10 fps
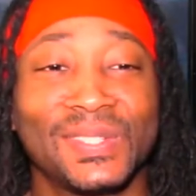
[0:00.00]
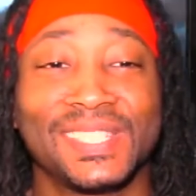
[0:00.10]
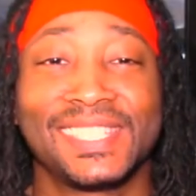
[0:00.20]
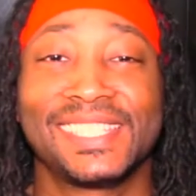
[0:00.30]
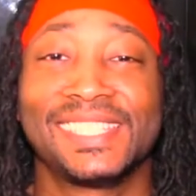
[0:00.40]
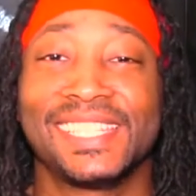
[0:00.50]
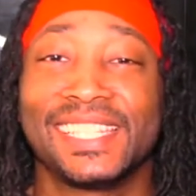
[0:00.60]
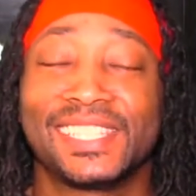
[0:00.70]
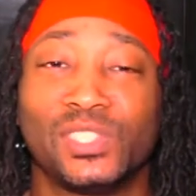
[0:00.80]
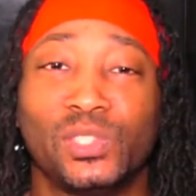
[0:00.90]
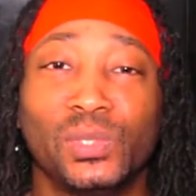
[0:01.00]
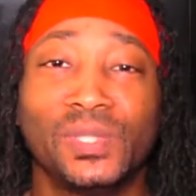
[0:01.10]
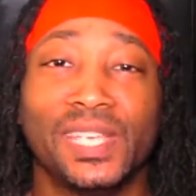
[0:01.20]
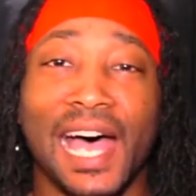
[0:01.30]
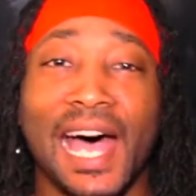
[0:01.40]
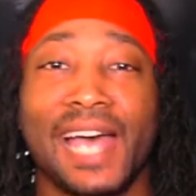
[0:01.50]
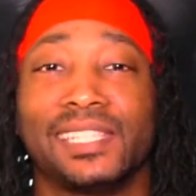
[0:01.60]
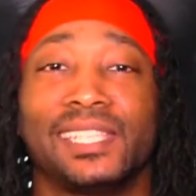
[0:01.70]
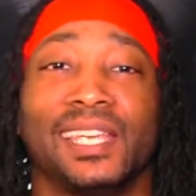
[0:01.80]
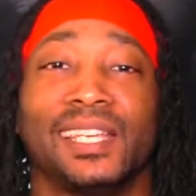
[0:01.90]
episode six do
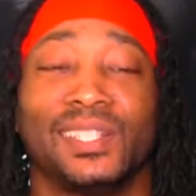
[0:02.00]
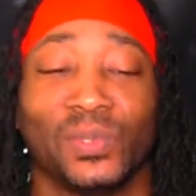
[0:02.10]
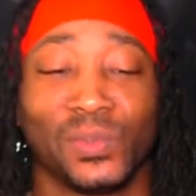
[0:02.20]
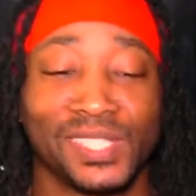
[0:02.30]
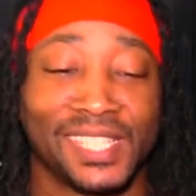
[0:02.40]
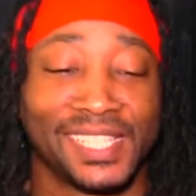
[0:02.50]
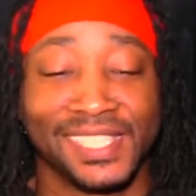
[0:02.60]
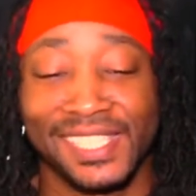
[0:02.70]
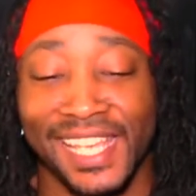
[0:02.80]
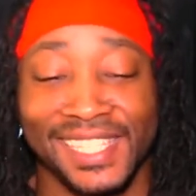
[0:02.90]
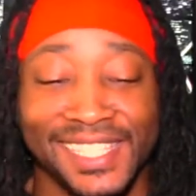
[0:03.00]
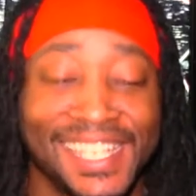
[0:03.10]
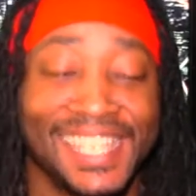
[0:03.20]
not resuscitate.